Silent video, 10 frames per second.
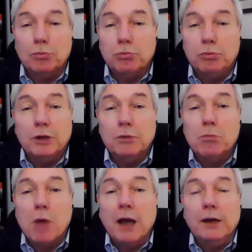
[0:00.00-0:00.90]
didn't
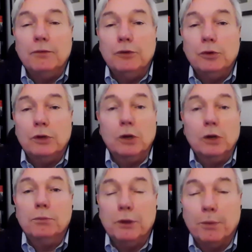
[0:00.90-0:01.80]
mind if you
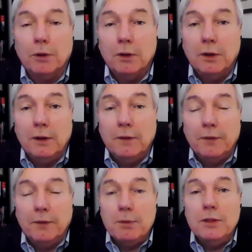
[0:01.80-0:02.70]
killed people.
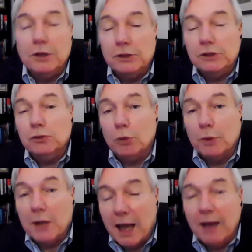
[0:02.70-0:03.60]
I mean, this is where
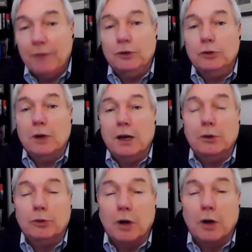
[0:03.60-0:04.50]
we have to try to
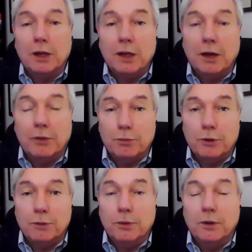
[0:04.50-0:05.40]
draw together
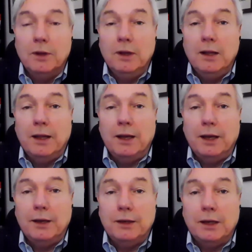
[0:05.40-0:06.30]
people
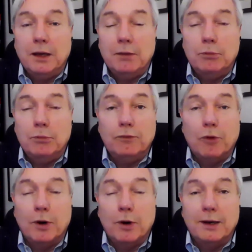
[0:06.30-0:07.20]
and move
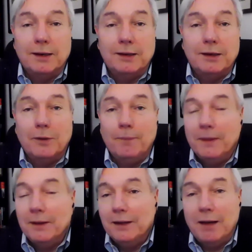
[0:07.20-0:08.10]
forward. And, you know,
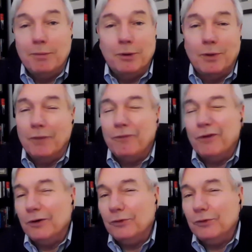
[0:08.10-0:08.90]
I've been around far too